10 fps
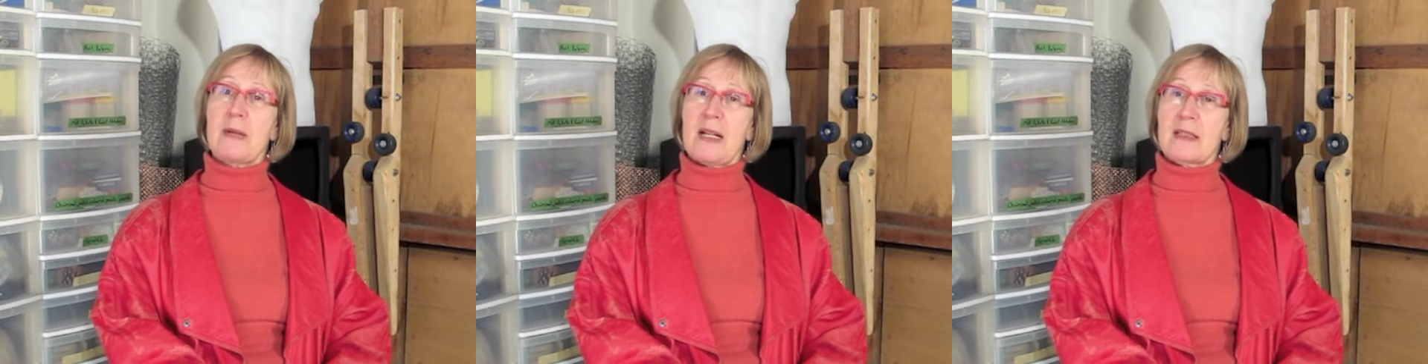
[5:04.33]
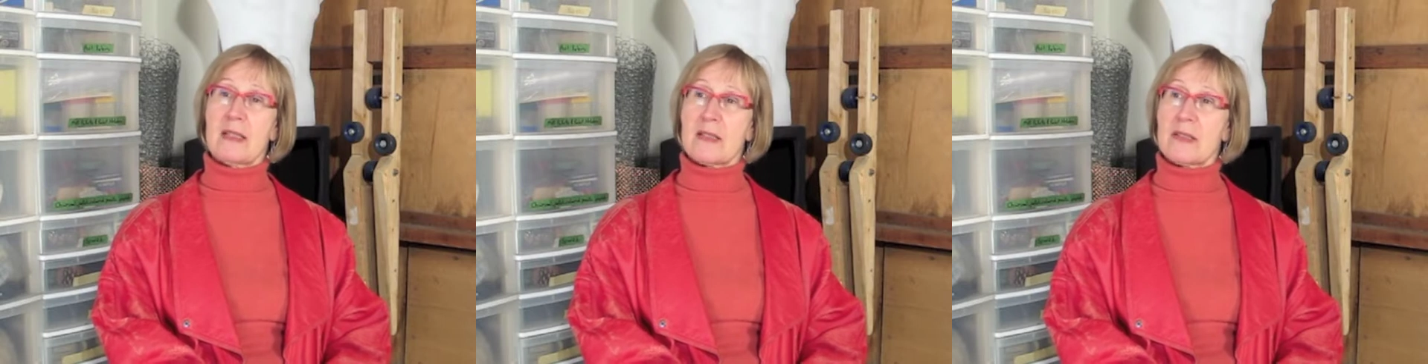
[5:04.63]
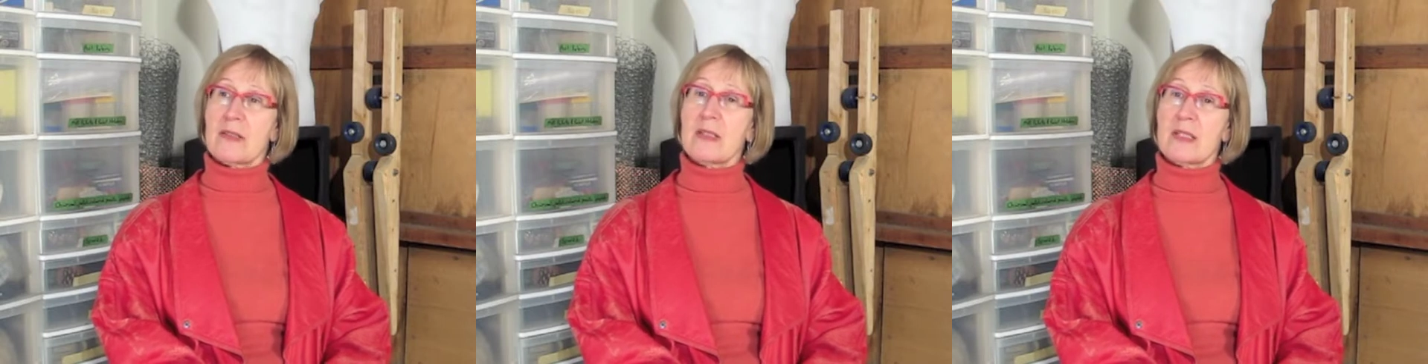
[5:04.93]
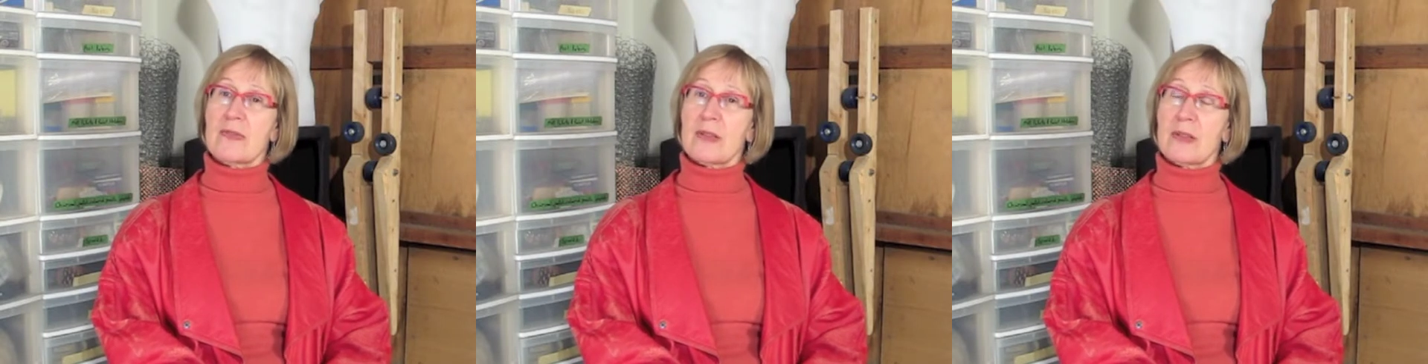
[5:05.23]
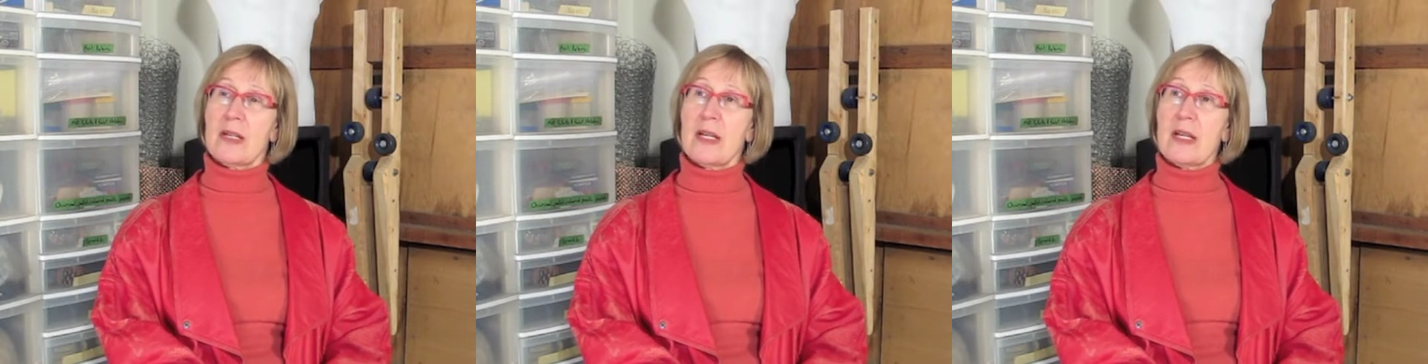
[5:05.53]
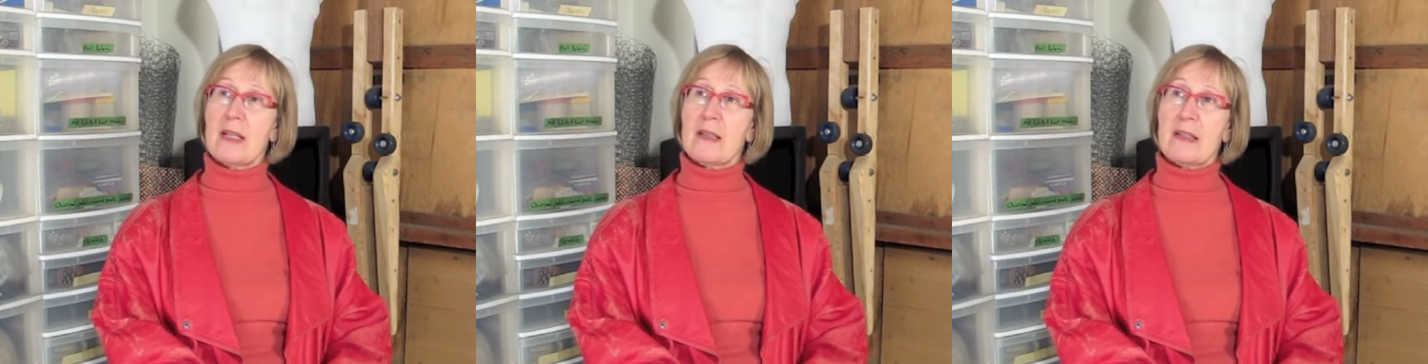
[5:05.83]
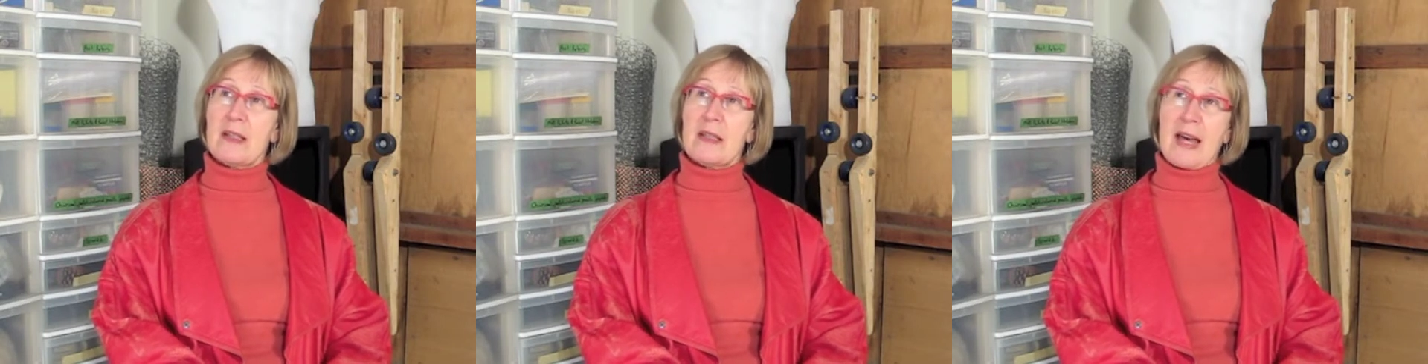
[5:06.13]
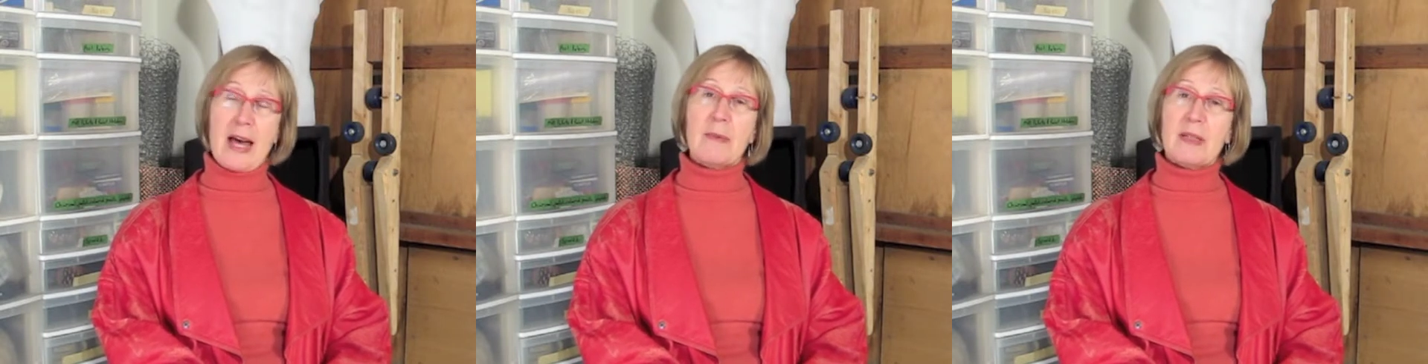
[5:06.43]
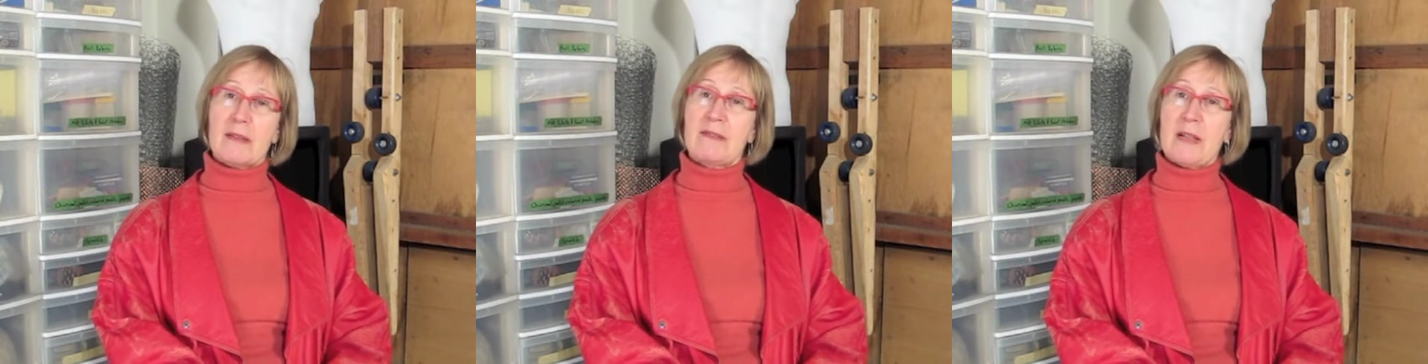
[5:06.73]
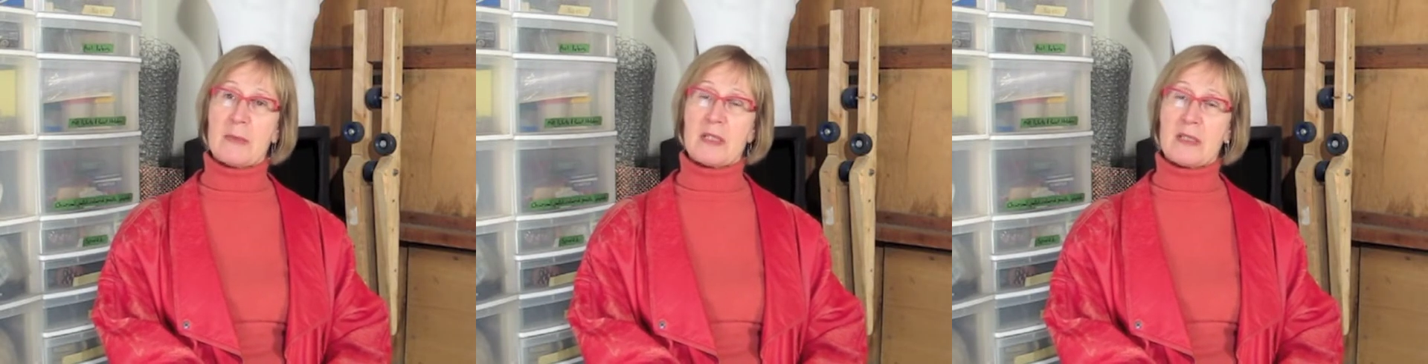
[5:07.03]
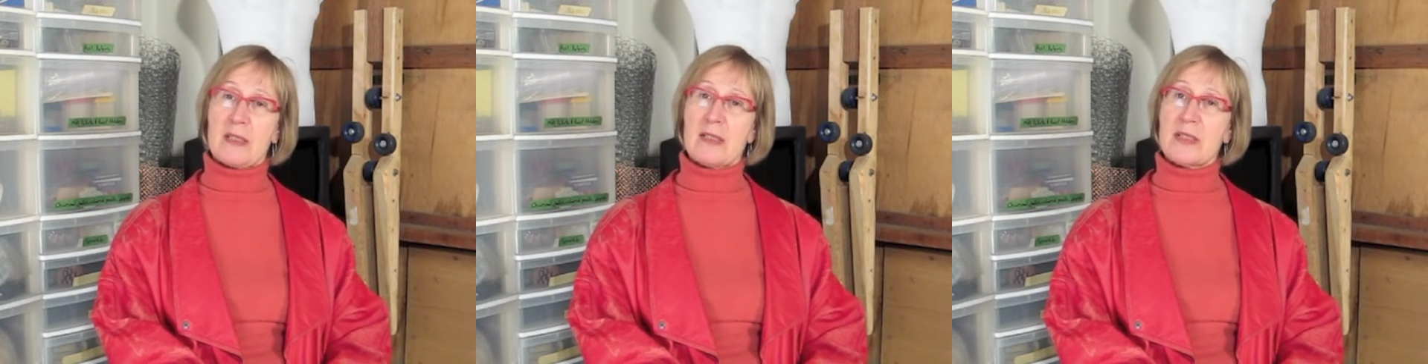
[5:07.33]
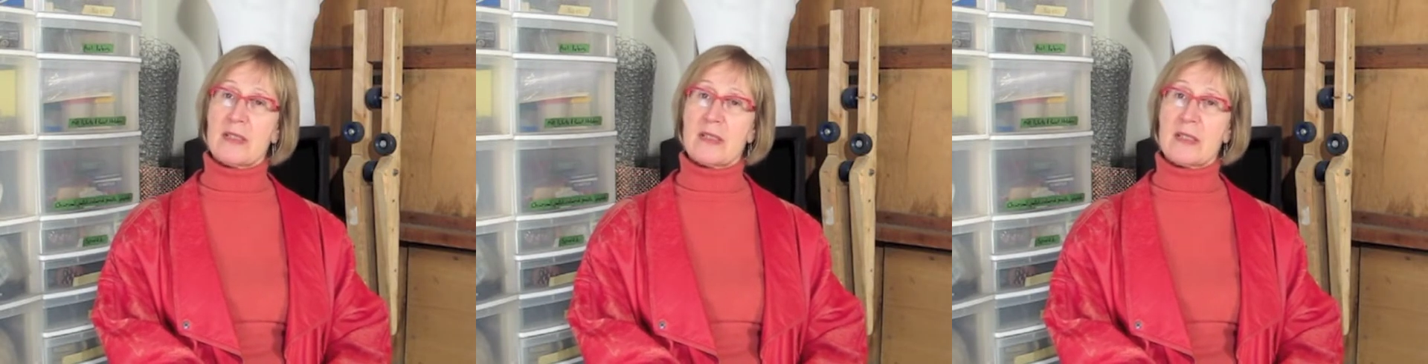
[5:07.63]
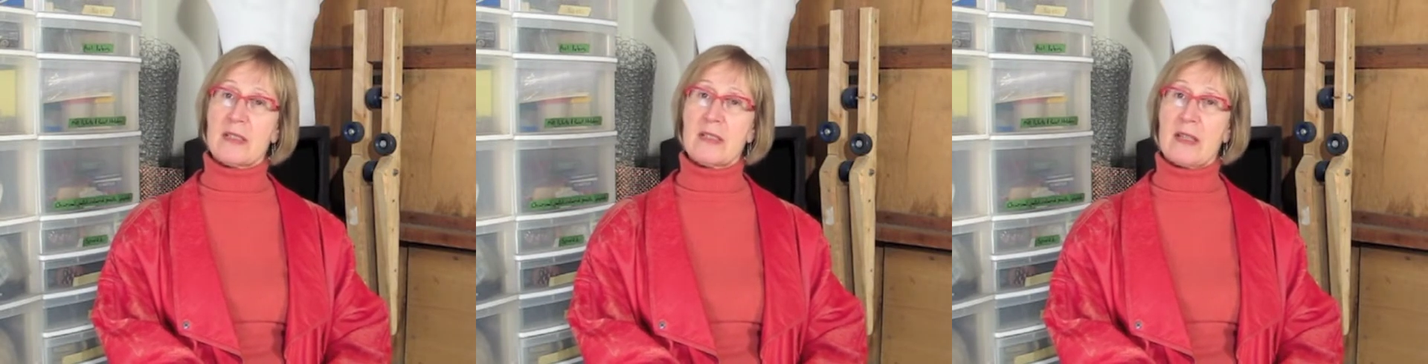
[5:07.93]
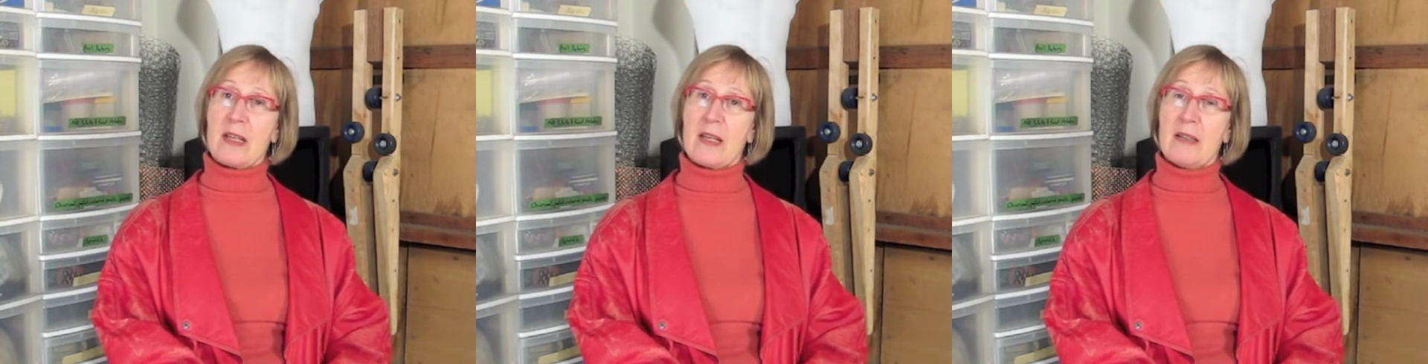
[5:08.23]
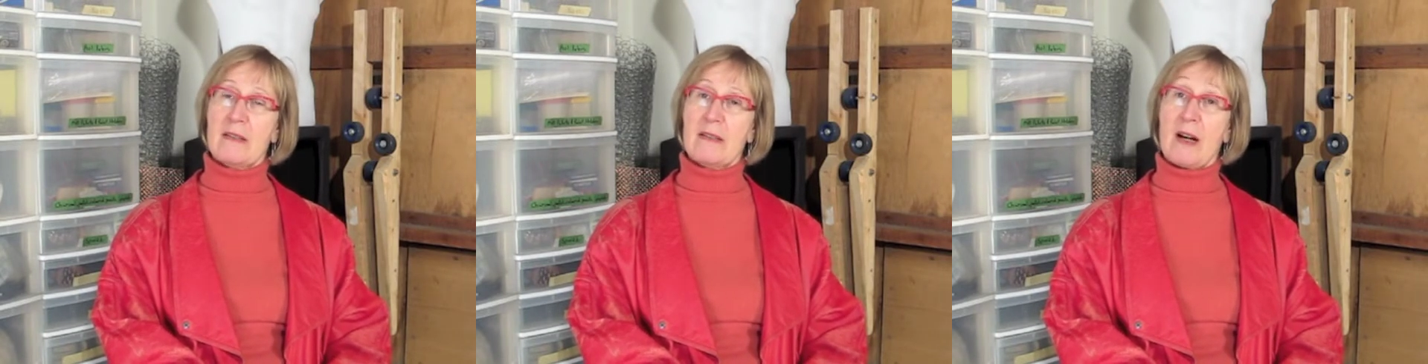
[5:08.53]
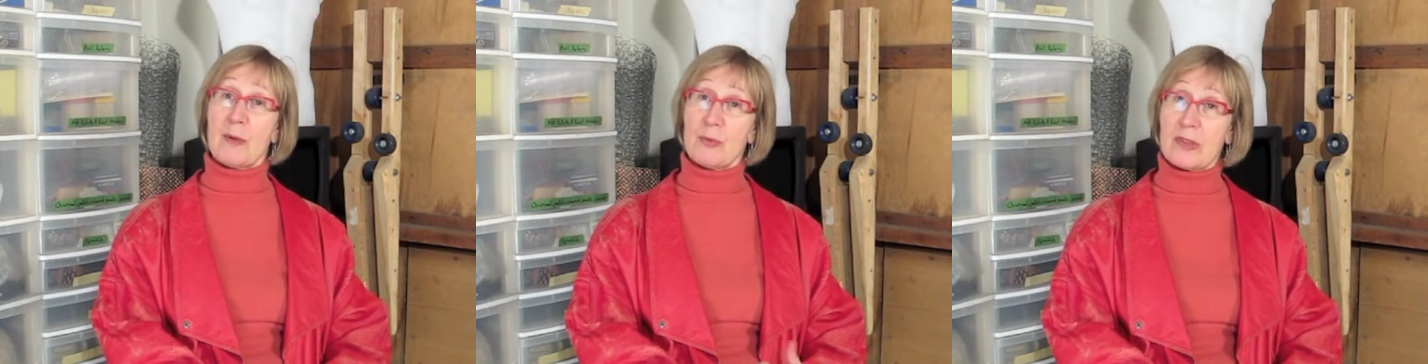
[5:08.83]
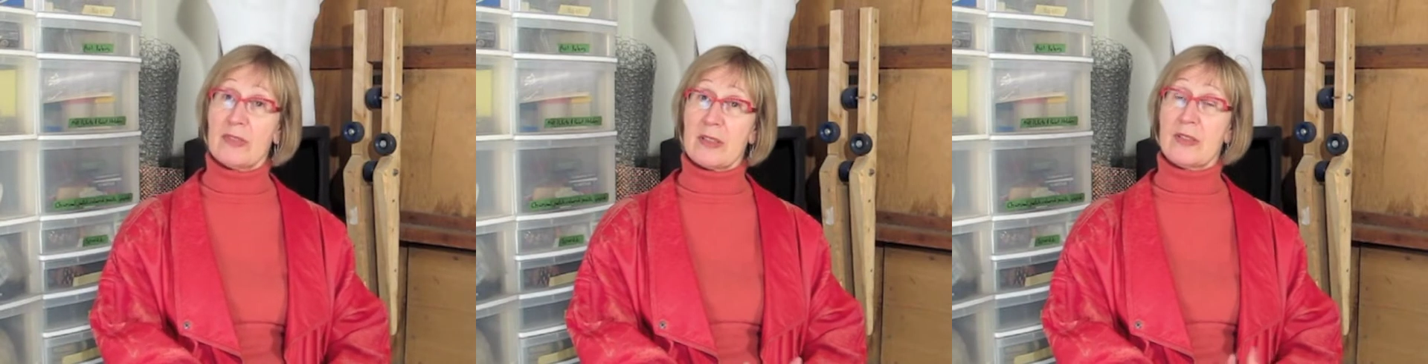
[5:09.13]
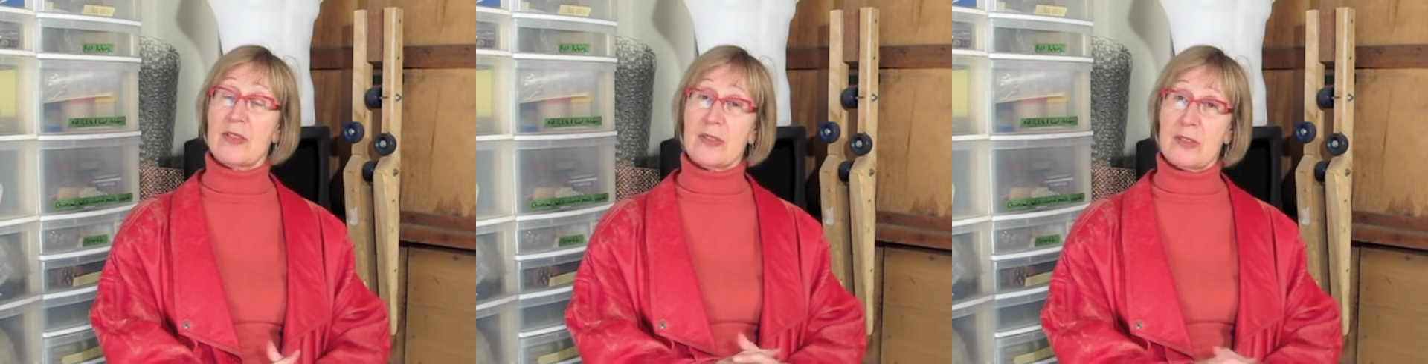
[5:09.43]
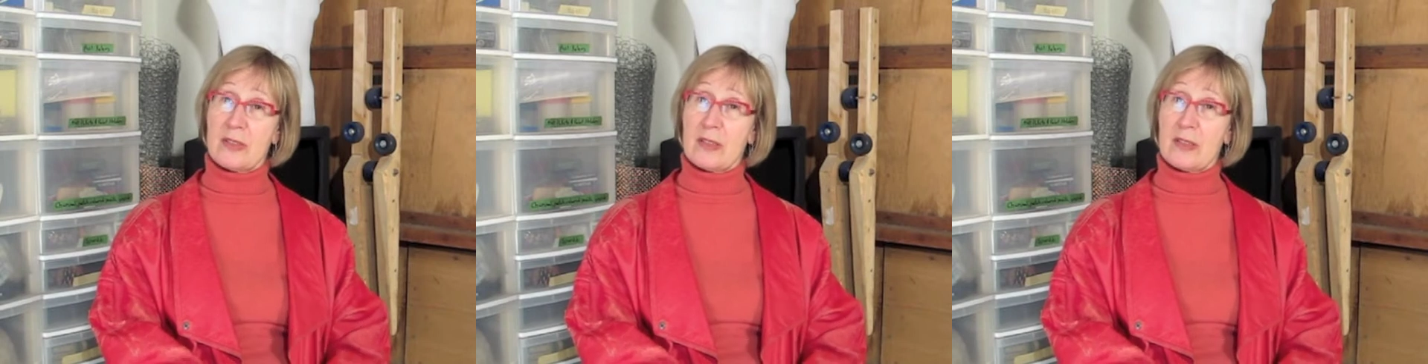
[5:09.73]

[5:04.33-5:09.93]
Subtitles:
My concern is for the ebbing of feminist consciousness in our privileged